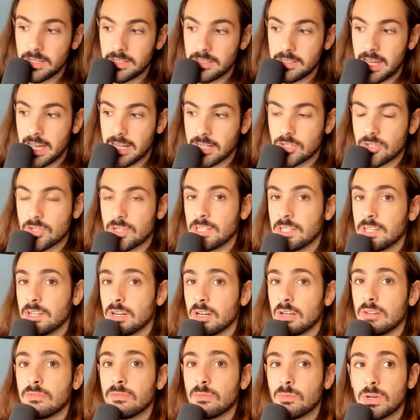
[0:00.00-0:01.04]
extra year
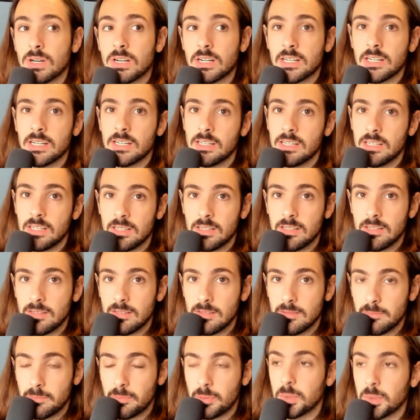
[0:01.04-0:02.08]
of work
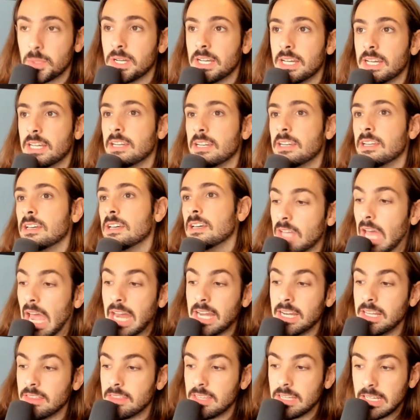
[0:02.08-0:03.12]
put in,
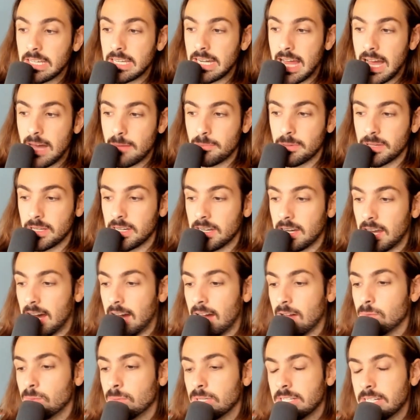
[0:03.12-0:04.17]
anything can happen.
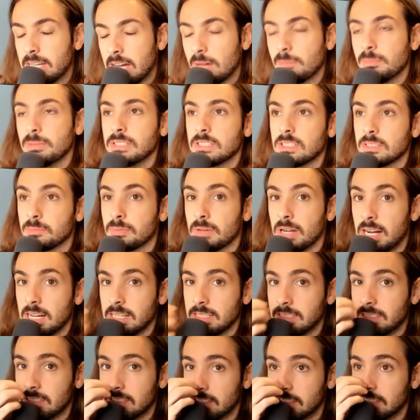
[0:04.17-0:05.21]
I would not be
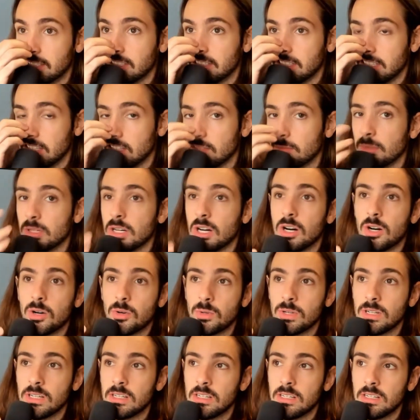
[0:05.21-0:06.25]
surprised to see them
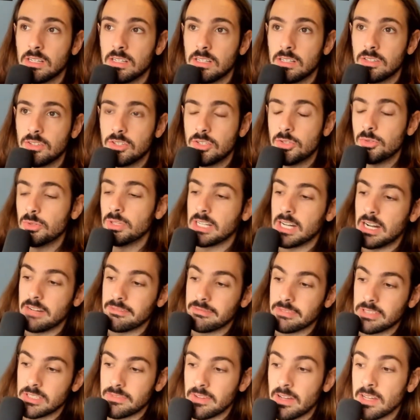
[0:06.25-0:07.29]
go to the
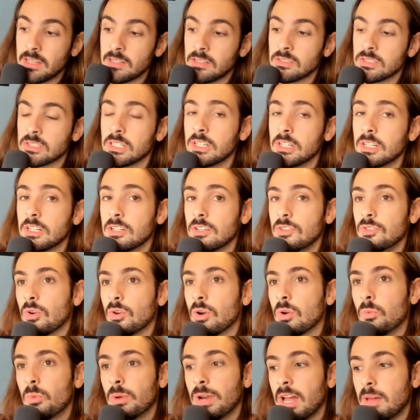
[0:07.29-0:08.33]
conference finals,
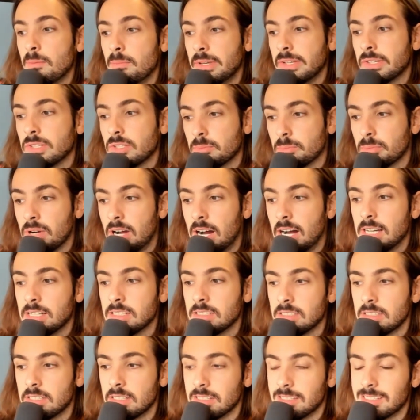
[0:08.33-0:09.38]
nor would I be
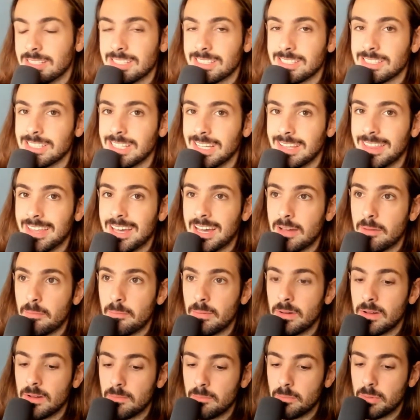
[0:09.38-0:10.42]
surprised to see
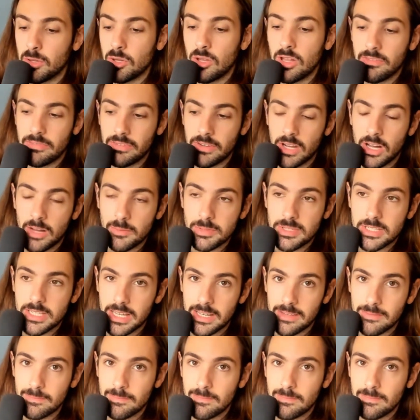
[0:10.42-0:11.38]
them pull off an upset